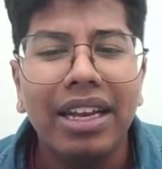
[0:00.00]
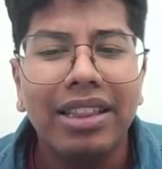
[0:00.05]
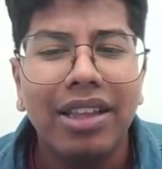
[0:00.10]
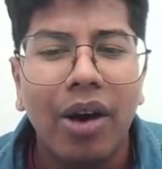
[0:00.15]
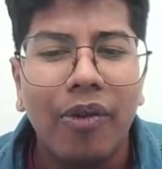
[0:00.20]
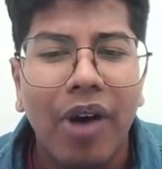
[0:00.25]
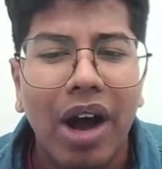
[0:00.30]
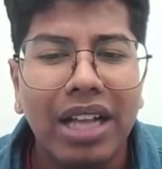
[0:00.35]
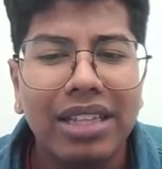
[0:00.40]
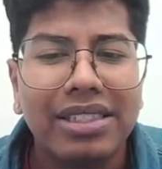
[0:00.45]
the
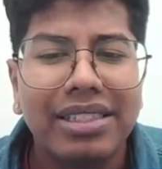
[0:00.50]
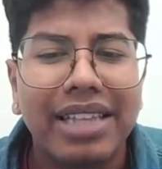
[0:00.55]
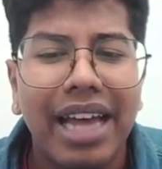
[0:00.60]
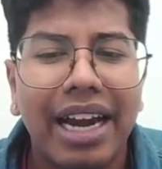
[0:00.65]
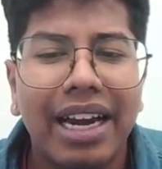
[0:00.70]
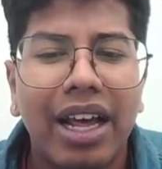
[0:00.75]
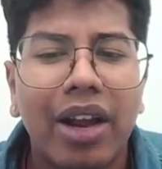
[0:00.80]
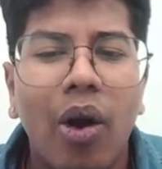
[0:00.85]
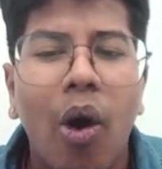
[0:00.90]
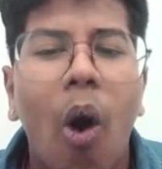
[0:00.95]
ones
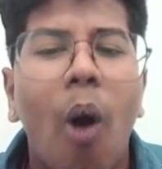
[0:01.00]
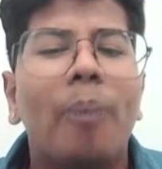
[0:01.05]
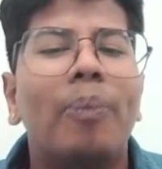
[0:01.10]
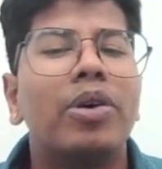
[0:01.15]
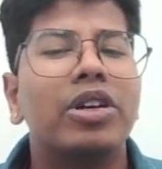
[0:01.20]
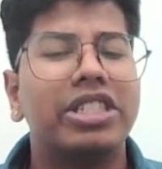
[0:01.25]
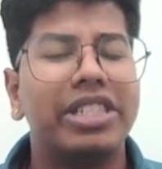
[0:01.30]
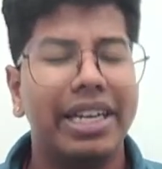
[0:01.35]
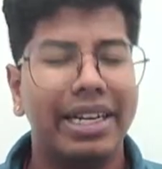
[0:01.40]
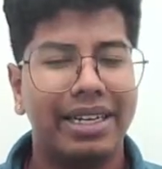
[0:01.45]
that are
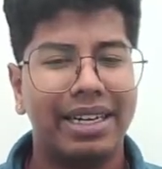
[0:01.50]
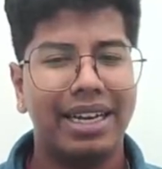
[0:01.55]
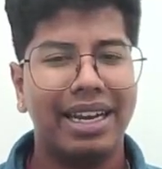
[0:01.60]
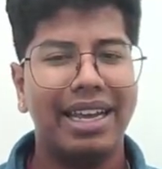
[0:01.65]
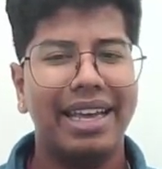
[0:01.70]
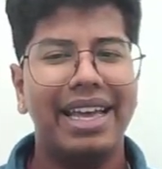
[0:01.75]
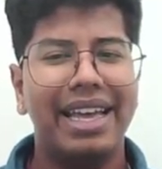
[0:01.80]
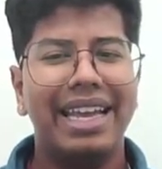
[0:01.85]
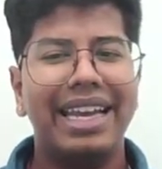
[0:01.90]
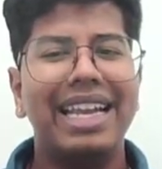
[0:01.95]
opposite.
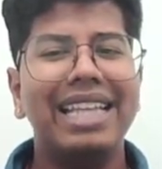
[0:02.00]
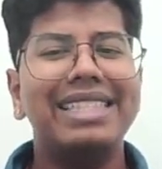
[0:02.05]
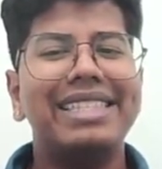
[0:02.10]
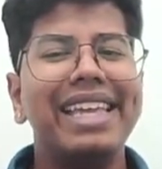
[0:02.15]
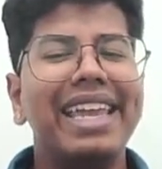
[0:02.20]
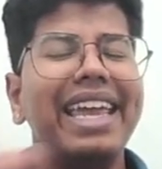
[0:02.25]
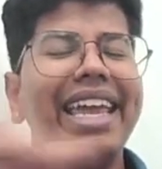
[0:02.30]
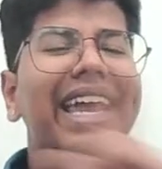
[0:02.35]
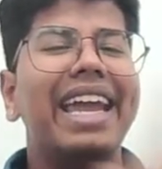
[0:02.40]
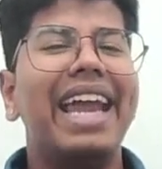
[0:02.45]
Let's
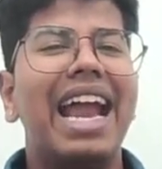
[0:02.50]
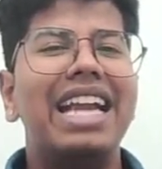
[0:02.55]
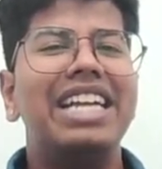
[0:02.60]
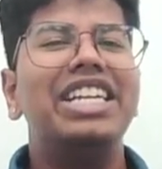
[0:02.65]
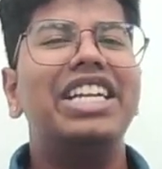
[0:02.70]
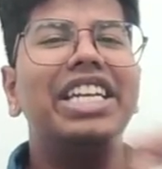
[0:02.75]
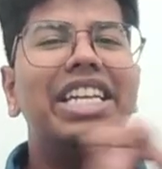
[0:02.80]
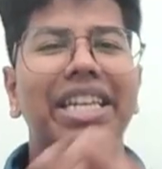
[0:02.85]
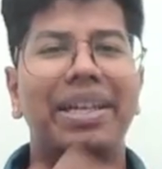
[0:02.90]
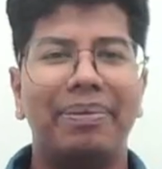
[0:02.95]
say A
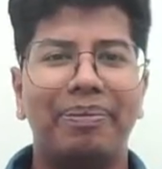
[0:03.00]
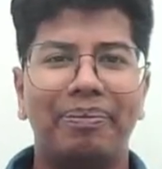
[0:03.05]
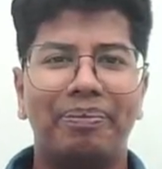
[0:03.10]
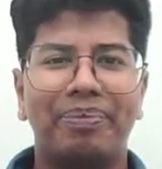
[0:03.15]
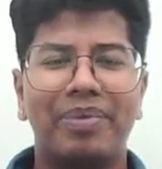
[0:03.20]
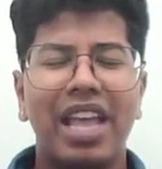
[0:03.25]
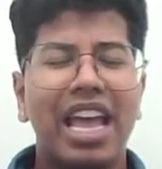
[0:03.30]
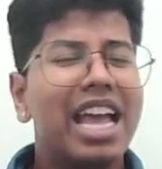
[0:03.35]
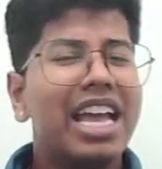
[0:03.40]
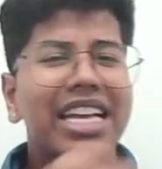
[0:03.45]
and D.
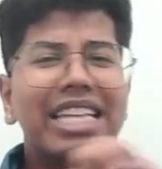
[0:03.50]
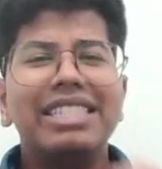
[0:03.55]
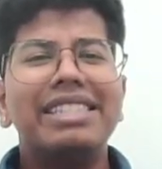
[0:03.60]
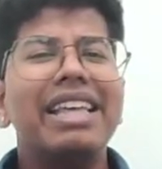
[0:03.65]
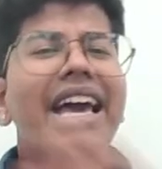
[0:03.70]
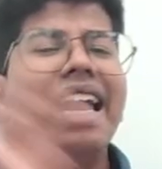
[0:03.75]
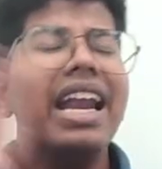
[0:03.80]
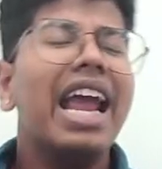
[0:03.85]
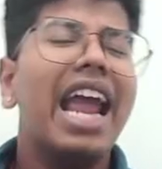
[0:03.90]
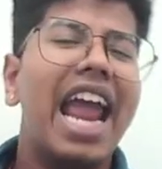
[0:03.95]
Is
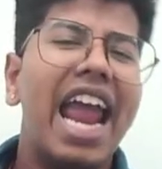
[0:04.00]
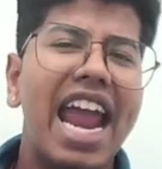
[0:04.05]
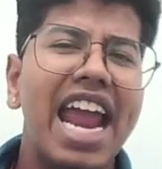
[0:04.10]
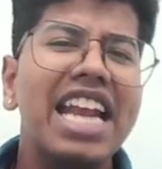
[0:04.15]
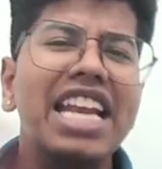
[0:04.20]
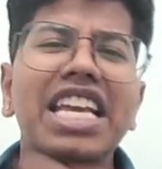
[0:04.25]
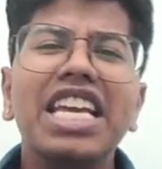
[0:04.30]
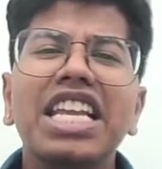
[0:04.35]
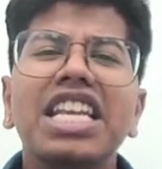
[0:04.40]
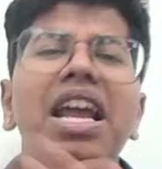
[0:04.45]
there
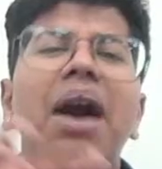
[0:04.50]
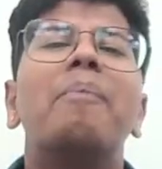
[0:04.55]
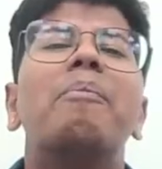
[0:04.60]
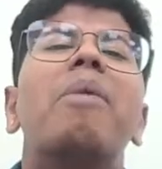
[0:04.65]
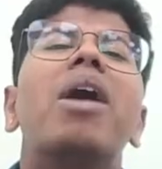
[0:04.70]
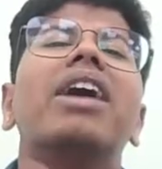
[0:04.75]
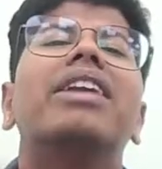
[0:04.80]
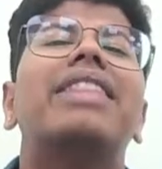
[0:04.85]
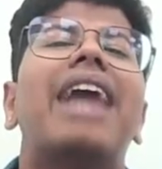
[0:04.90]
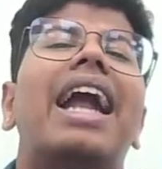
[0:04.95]
any
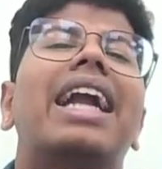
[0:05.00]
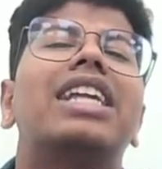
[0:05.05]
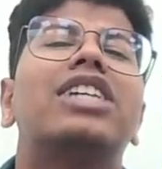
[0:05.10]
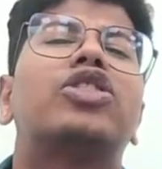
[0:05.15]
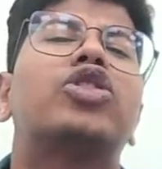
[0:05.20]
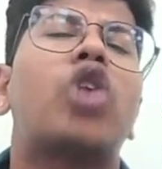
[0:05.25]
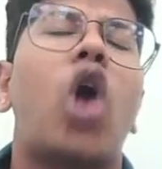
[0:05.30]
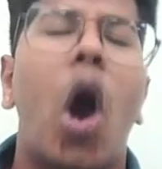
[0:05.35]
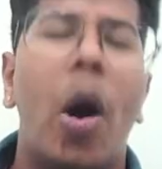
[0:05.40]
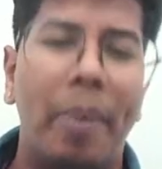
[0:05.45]
number that
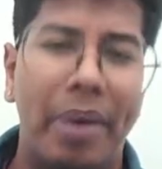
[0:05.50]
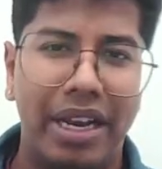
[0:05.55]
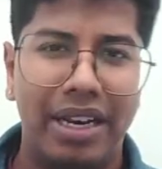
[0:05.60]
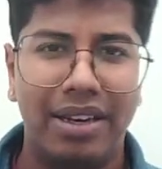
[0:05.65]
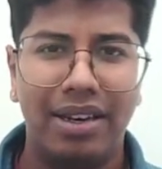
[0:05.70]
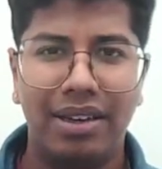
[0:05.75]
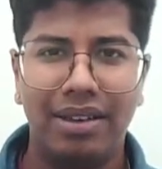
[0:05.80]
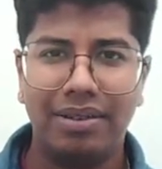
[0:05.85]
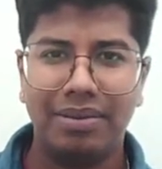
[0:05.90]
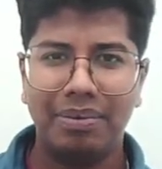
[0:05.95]
is common?
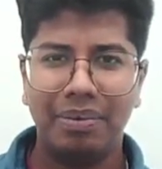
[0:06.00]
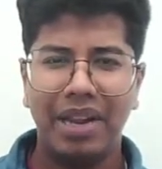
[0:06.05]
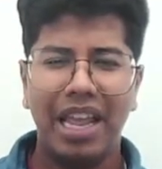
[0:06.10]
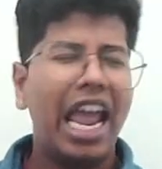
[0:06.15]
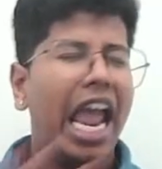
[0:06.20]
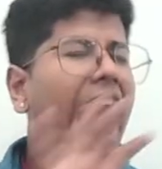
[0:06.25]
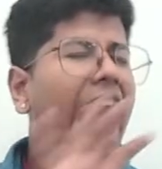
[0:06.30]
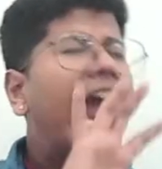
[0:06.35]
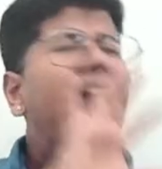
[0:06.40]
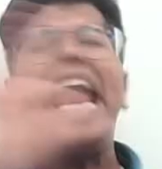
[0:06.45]

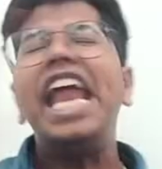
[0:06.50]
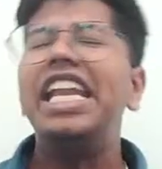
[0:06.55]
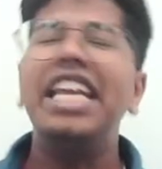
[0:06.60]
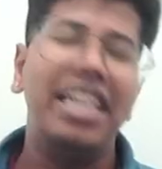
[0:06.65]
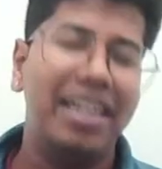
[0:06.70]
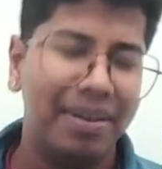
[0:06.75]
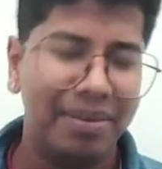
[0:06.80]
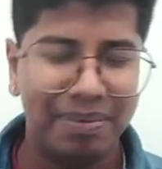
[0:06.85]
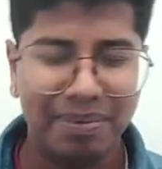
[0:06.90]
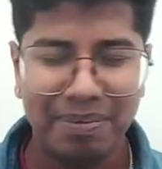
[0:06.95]

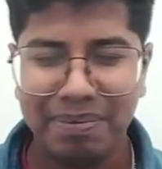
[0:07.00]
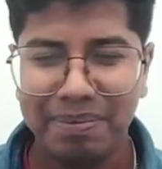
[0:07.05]
Any?